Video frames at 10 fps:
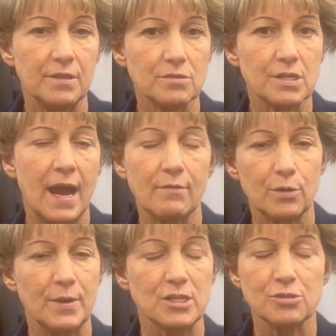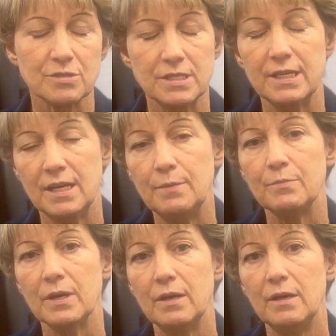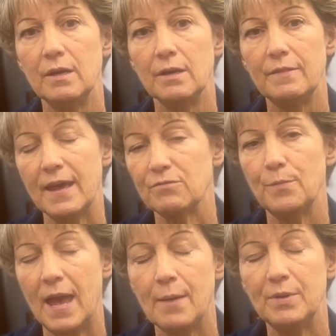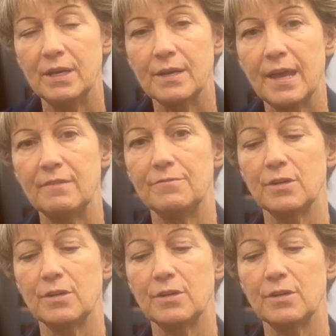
And there's countermeasures to keep that from happening again